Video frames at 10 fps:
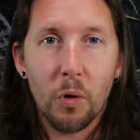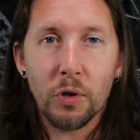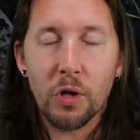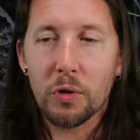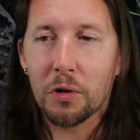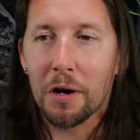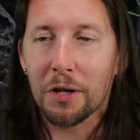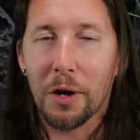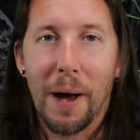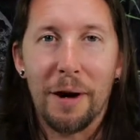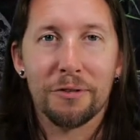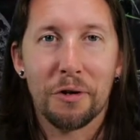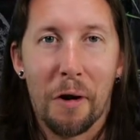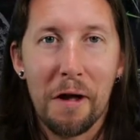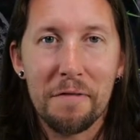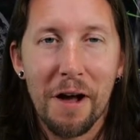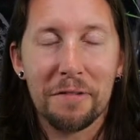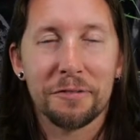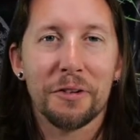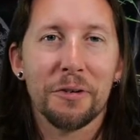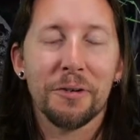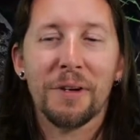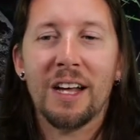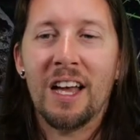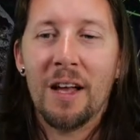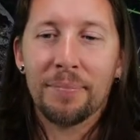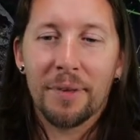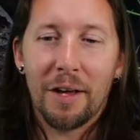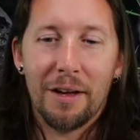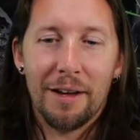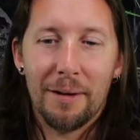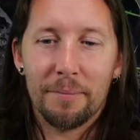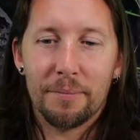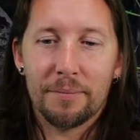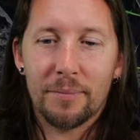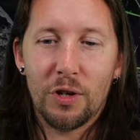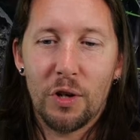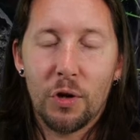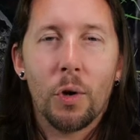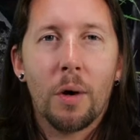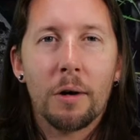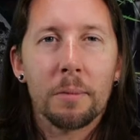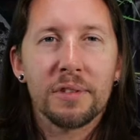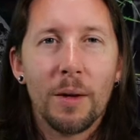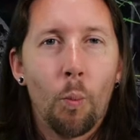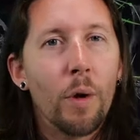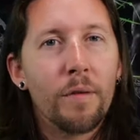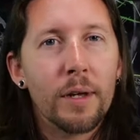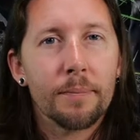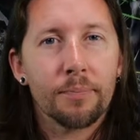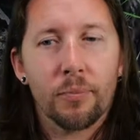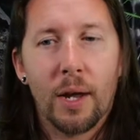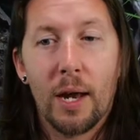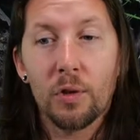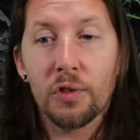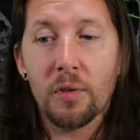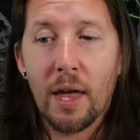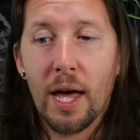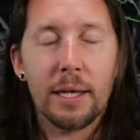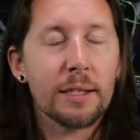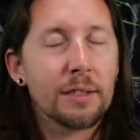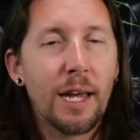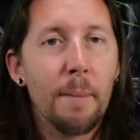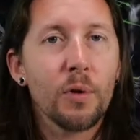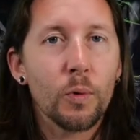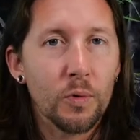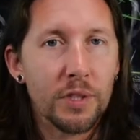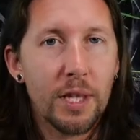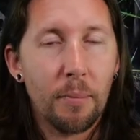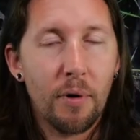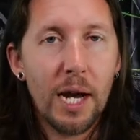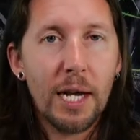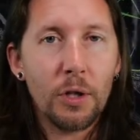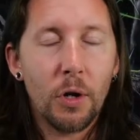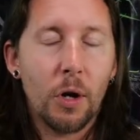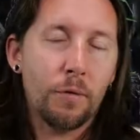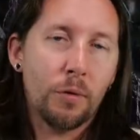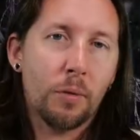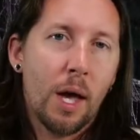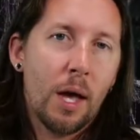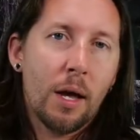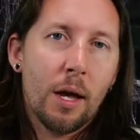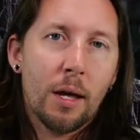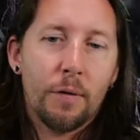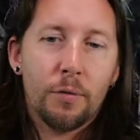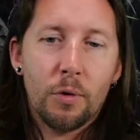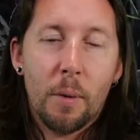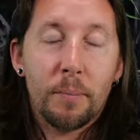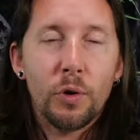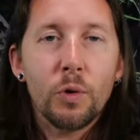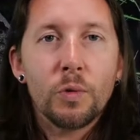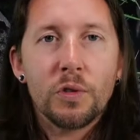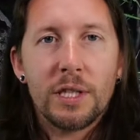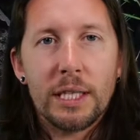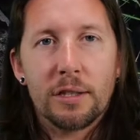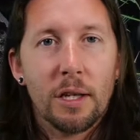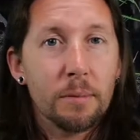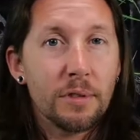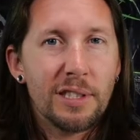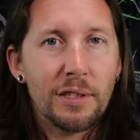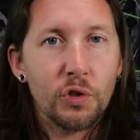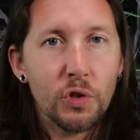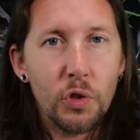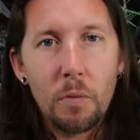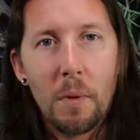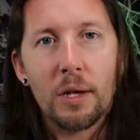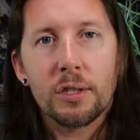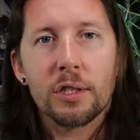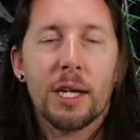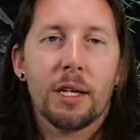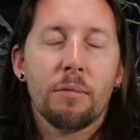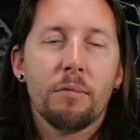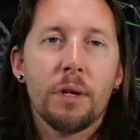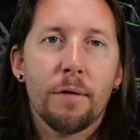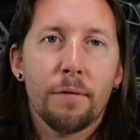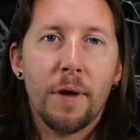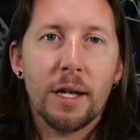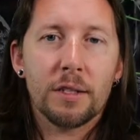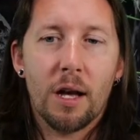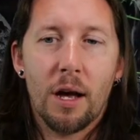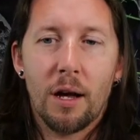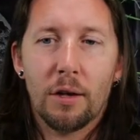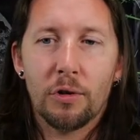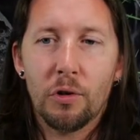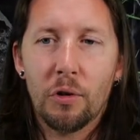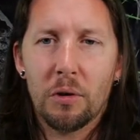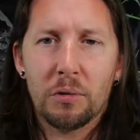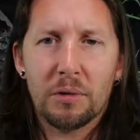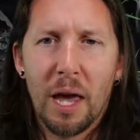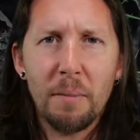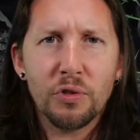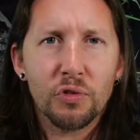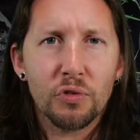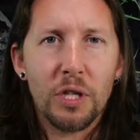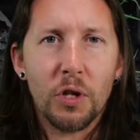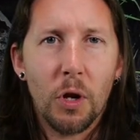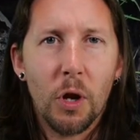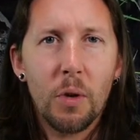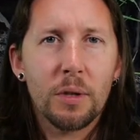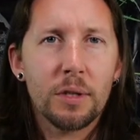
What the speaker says: know, you can't go out and drive after, or you know, you're not 100% with it. And also that it's chemicals in the brain. You know, if you abuse these substances too much, it can really affect our neurochemistry, you know,